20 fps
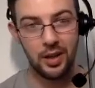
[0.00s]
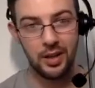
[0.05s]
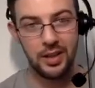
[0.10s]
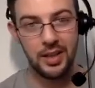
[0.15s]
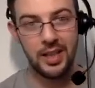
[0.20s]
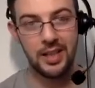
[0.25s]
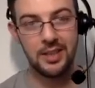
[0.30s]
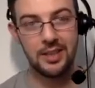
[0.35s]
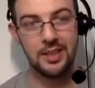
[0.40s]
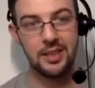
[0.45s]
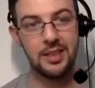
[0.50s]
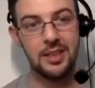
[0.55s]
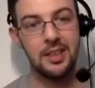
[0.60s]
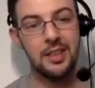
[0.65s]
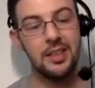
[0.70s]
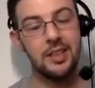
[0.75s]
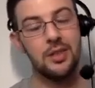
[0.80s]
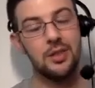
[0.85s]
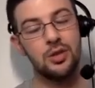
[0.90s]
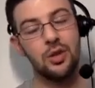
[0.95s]
contact.
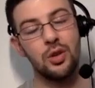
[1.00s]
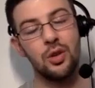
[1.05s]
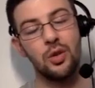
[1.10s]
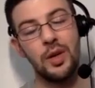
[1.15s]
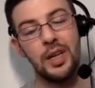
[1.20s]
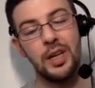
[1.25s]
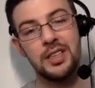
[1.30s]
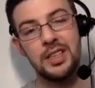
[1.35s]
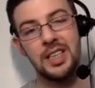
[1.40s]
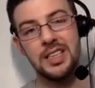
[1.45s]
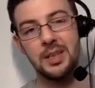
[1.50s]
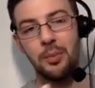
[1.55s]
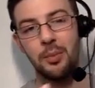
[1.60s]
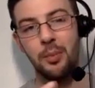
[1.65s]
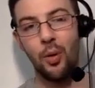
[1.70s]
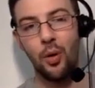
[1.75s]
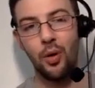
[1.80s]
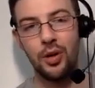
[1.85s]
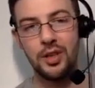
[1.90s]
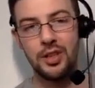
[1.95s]
So it's
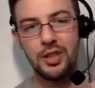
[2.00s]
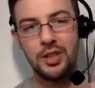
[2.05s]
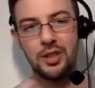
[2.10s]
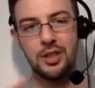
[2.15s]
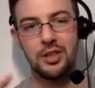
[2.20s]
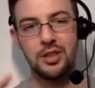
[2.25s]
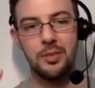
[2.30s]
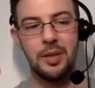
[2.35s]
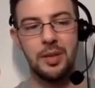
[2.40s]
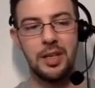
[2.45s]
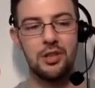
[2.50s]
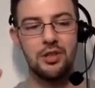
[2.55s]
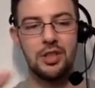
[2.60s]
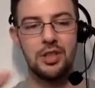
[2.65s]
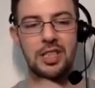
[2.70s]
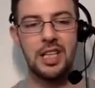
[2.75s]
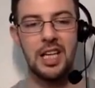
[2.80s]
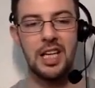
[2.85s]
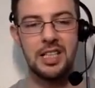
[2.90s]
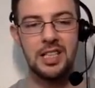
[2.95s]
important to be
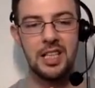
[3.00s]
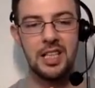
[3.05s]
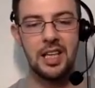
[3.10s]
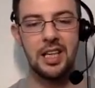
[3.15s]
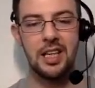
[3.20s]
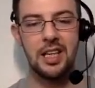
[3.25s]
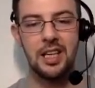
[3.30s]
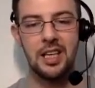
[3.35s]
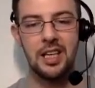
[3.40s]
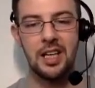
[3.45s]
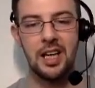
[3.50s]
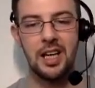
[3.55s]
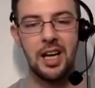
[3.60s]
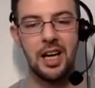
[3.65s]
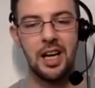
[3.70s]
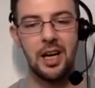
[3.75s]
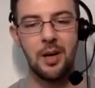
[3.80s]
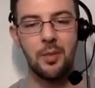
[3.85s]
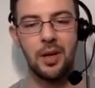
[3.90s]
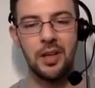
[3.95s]
strategic,
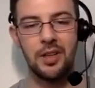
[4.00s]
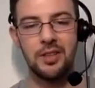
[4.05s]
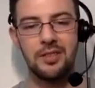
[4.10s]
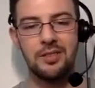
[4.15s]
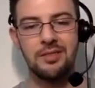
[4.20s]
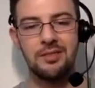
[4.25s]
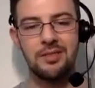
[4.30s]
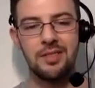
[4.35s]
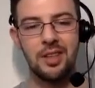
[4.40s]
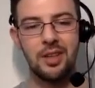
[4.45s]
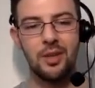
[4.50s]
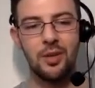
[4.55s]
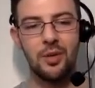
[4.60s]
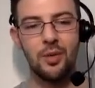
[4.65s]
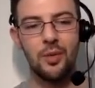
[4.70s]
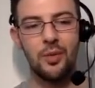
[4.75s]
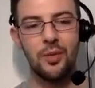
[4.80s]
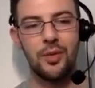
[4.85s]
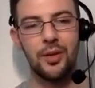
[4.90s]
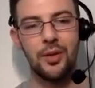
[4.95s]
and
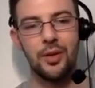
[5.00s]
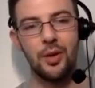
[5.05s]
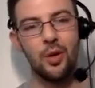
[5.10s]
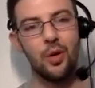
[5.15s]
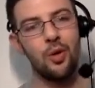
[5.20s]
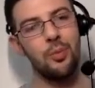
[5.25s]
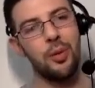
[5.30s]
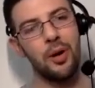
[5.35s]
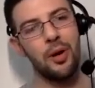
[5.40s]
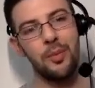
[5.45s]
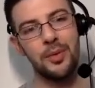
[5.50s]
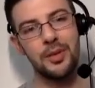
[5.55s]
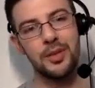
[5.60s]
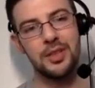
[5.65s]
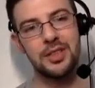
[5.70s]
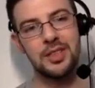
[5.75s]
the whole purpose